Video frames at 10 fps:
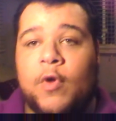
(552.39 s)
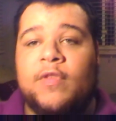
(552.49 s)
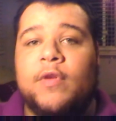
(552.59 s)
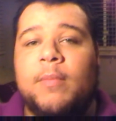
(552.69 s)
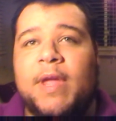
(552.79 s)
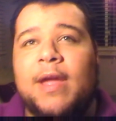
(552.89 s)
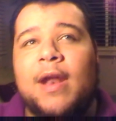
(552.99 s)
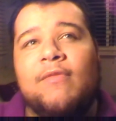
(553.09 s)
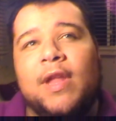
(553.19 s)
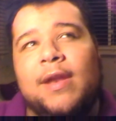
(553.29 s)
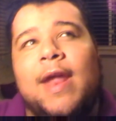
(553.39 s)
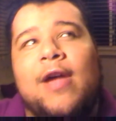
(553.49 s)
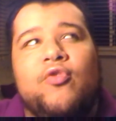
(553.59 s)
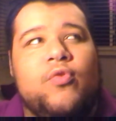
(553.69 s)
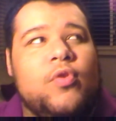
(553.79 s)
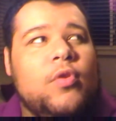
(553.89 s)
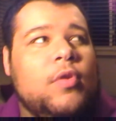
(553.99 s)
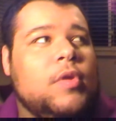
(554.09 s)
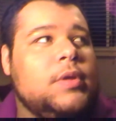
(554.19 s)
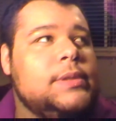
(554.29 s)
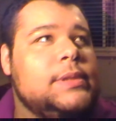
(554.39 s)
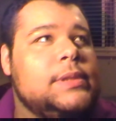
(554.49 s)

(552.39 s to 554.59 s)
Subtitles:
It's going to be kind of a natural